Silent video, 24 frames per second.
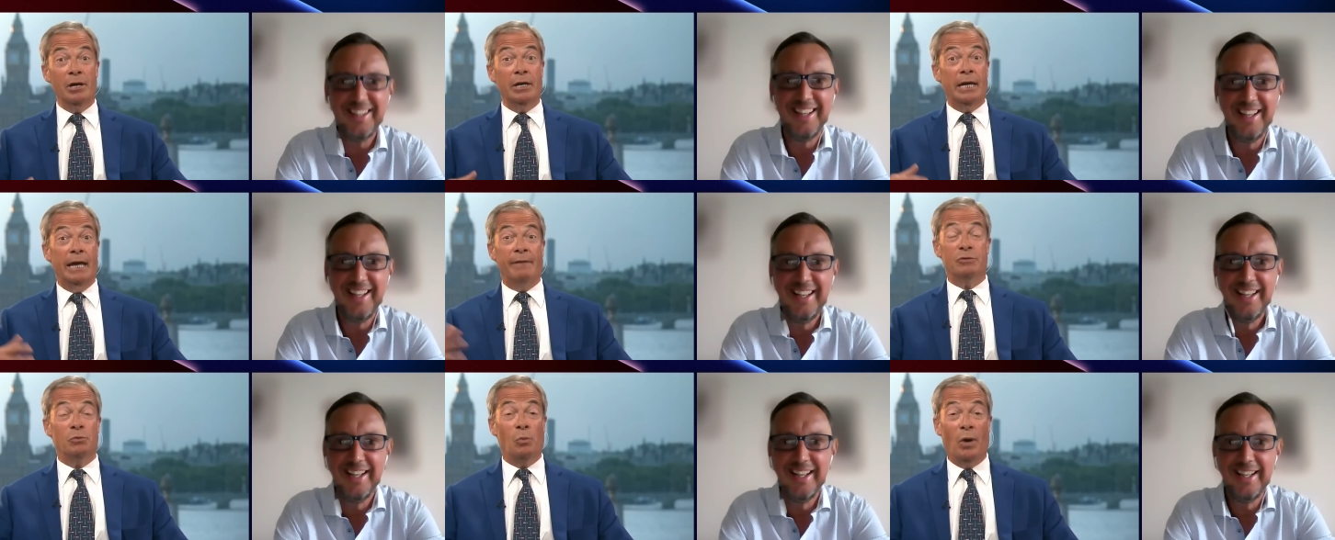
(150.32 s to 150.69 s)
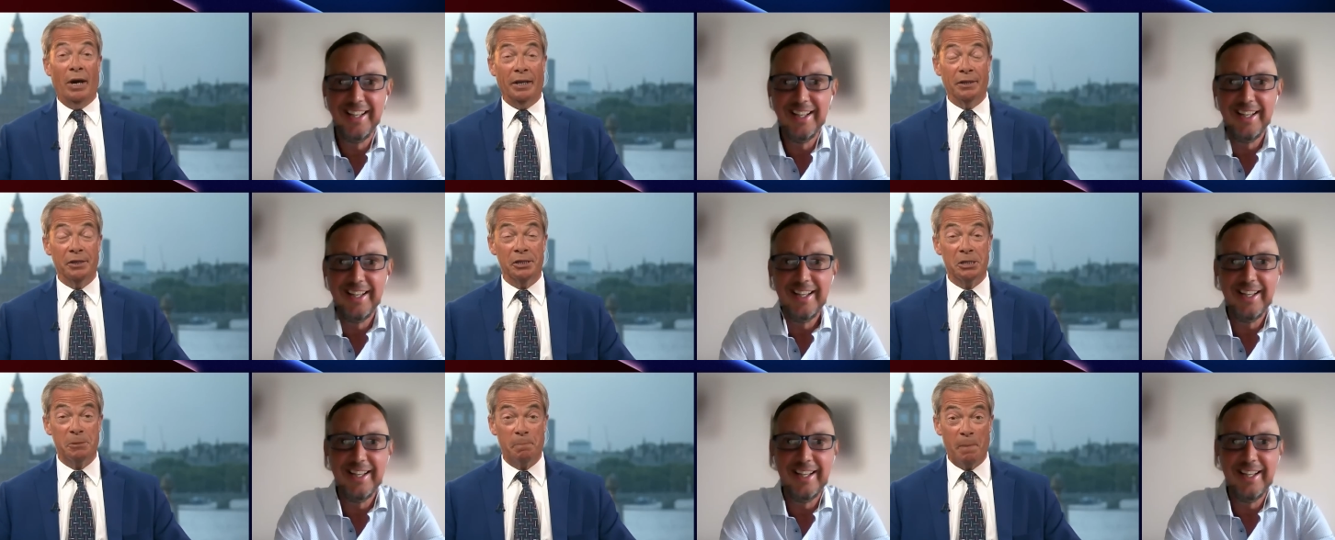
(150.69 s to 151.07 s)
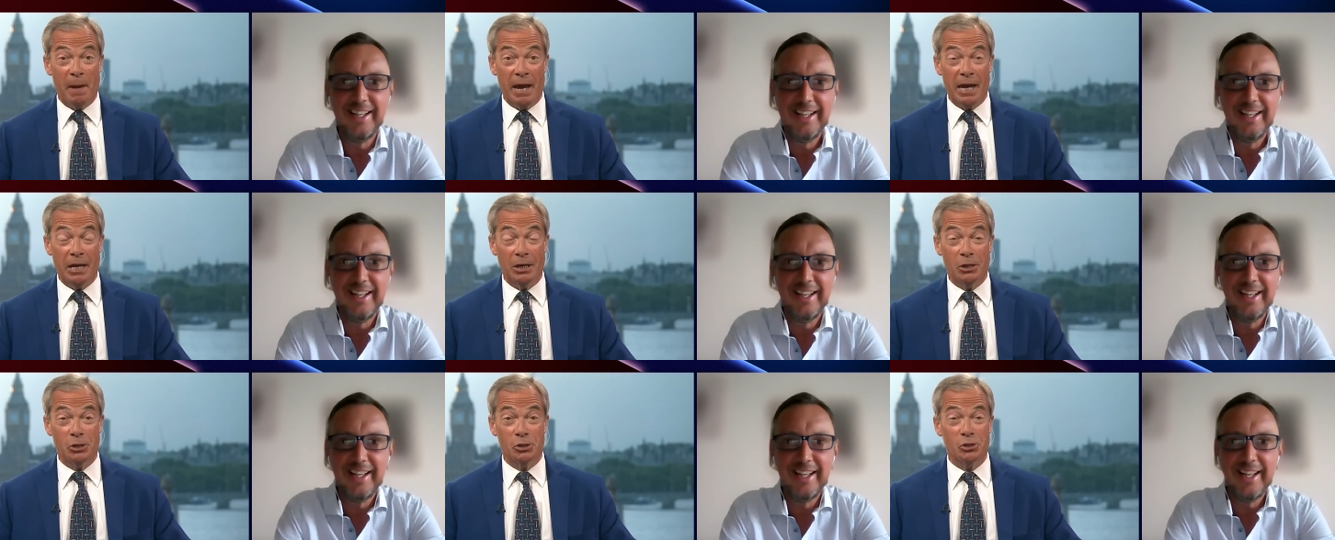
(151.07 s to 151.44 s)
Speaker 1: gives one
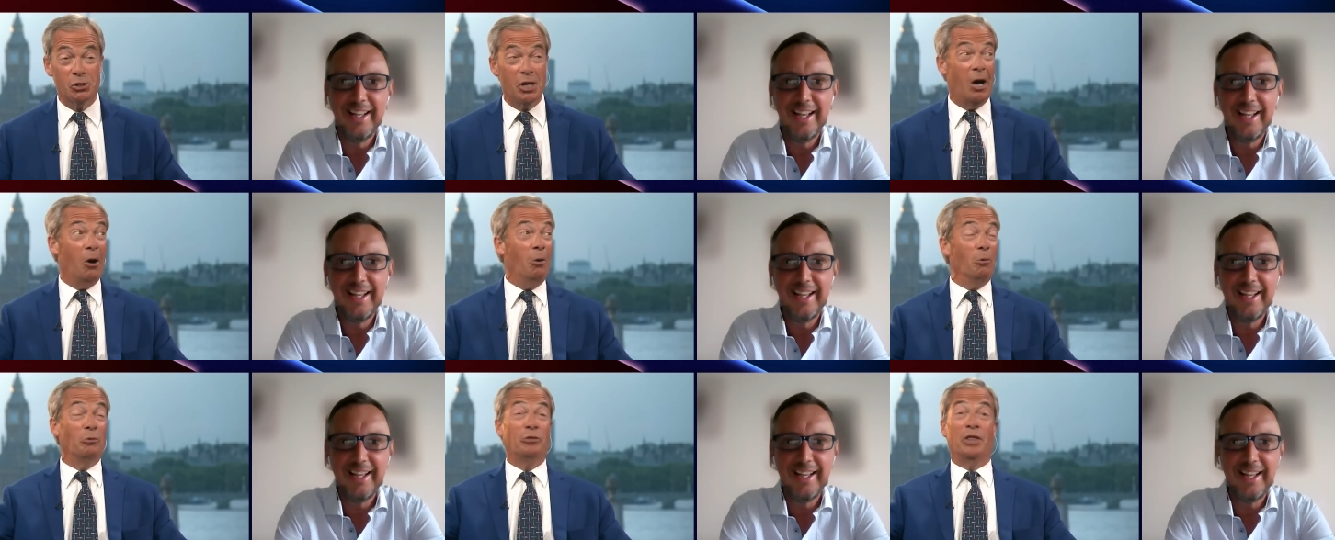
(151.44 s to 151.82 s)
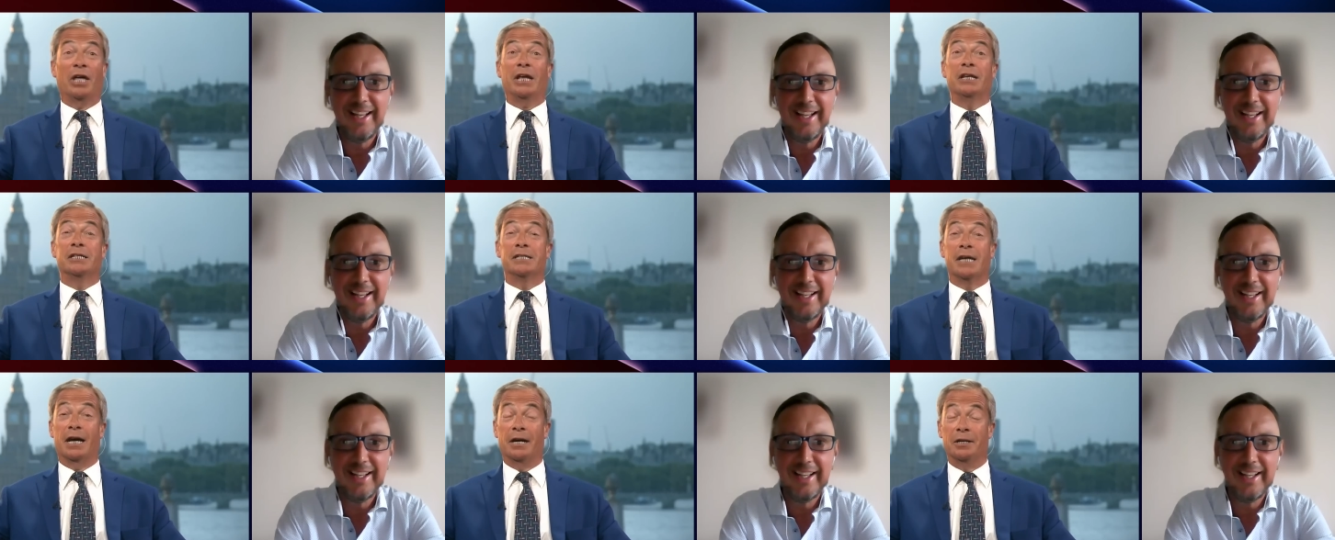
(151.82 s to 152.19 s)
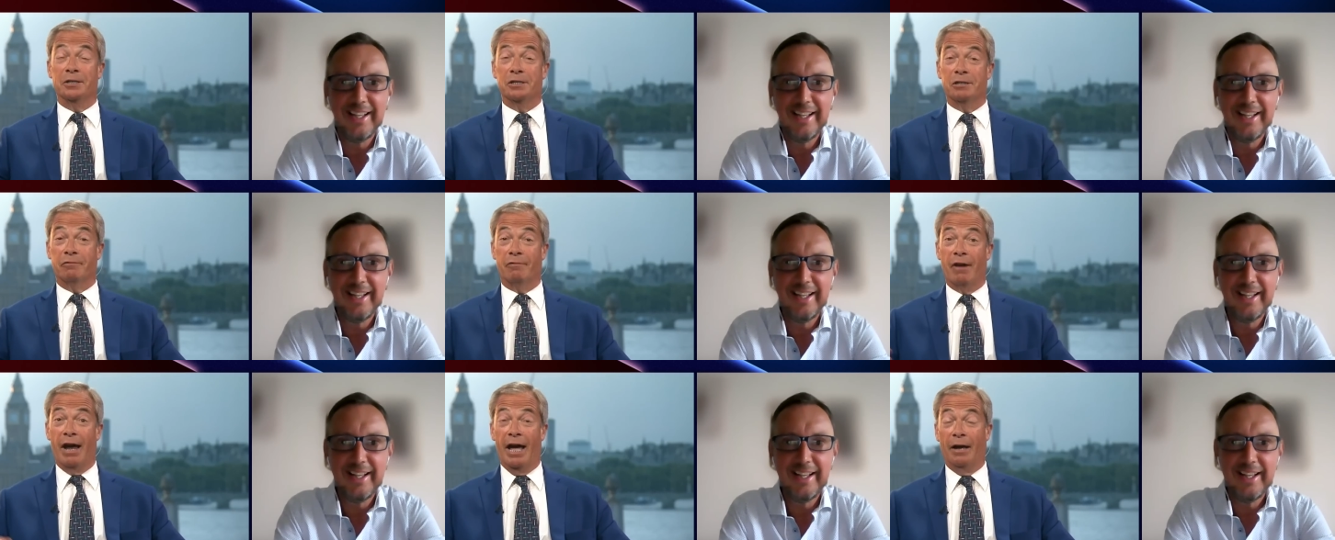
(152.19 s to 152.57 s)
speech, the whole thing
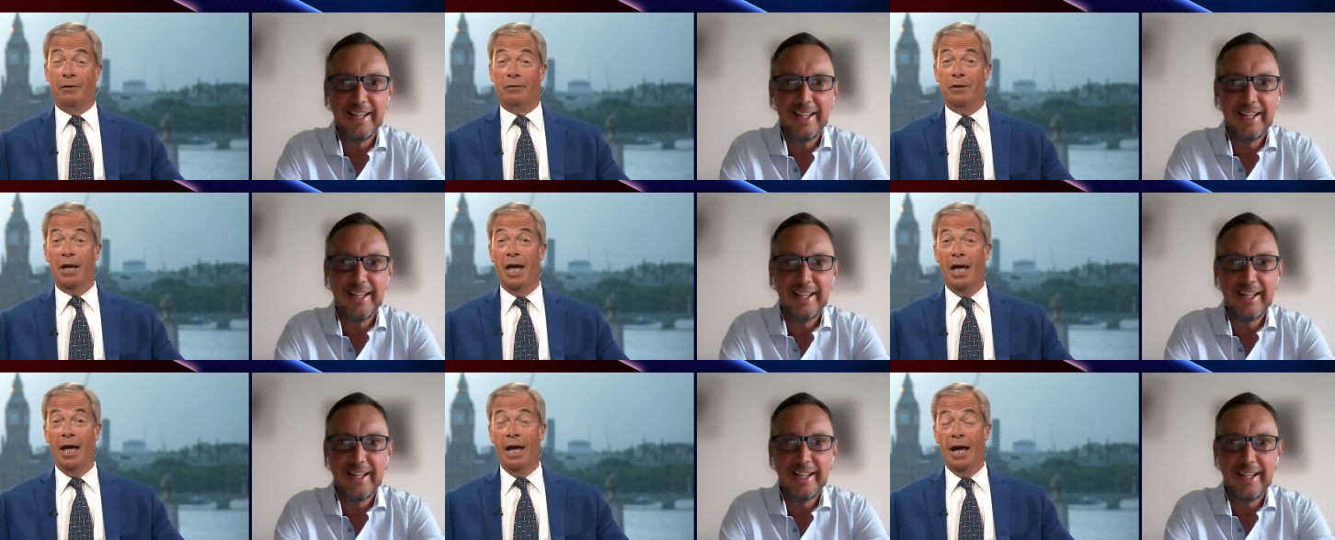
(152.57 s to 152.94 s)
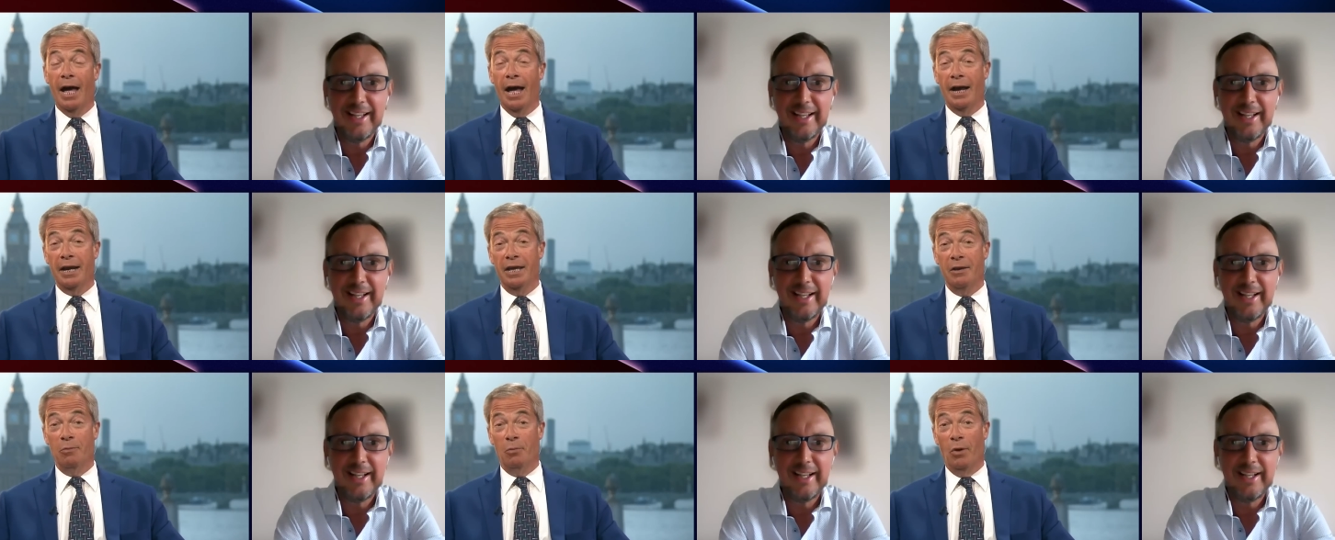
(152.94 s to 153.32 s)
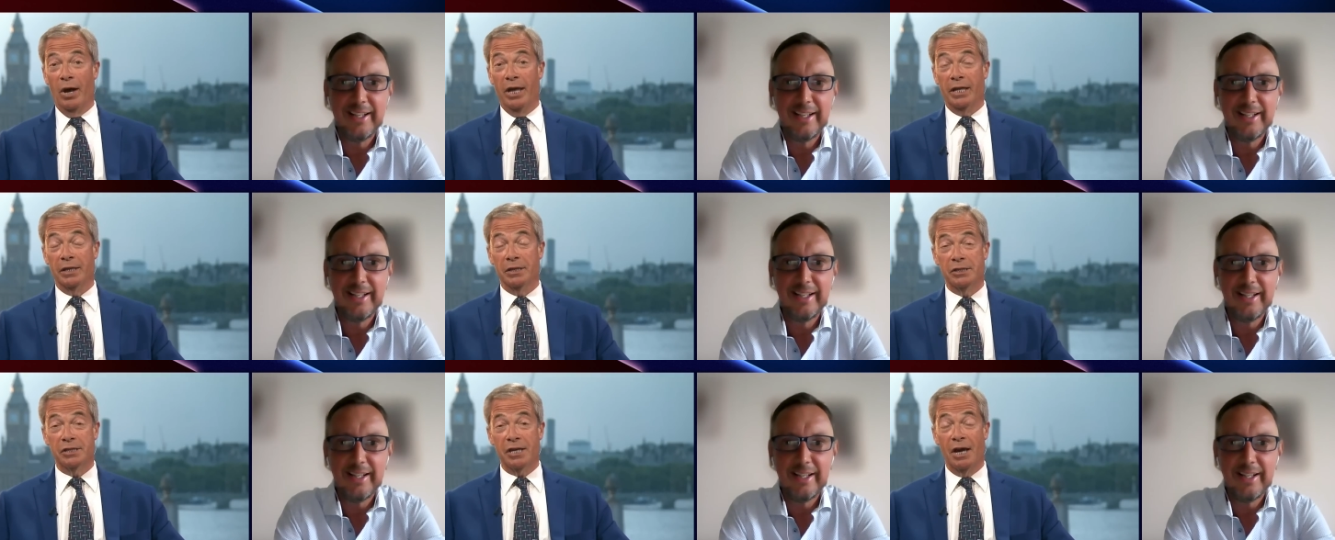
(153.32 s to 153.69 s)
turns around, and he wins.